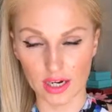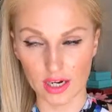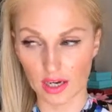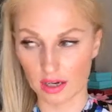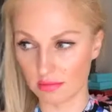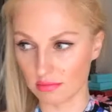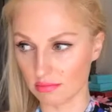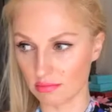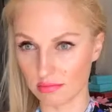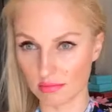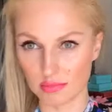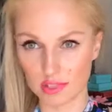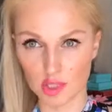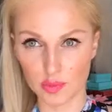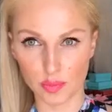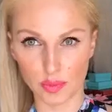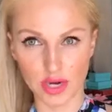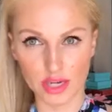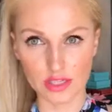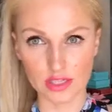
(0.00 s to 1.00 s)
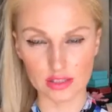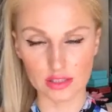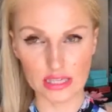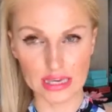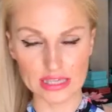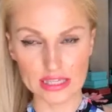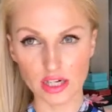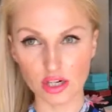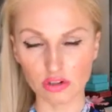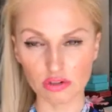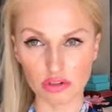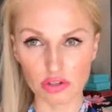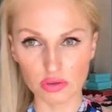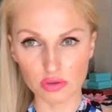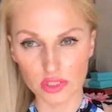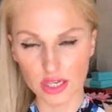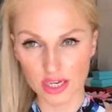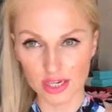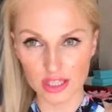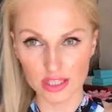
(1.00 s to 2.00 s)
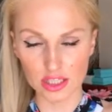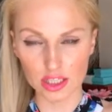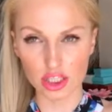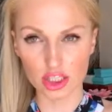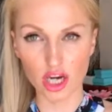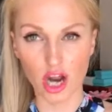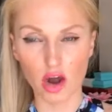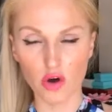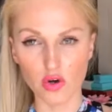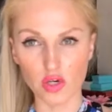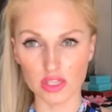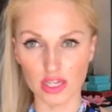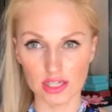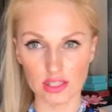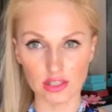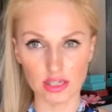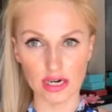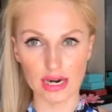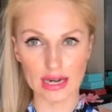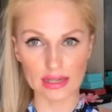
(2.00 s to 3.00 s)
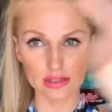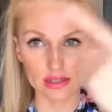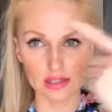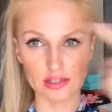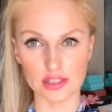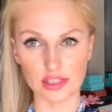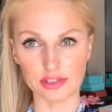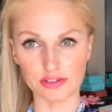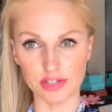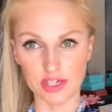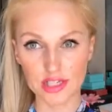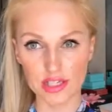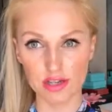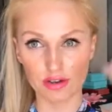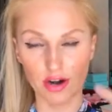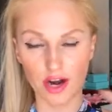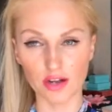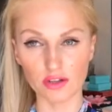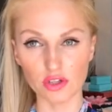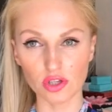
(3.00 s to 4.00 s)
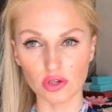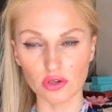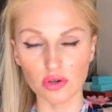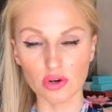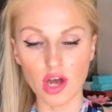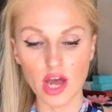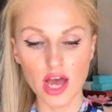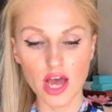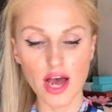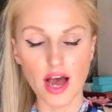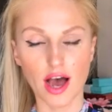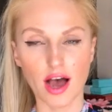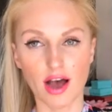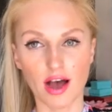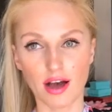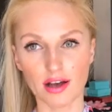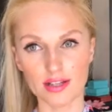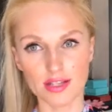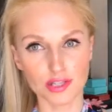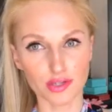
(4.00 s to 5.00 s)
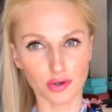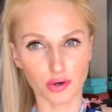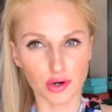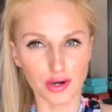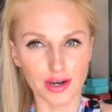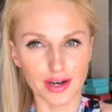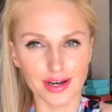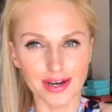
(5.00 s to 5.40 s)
a spray the tanner on you like in the shower like 300 degrees around you uh, so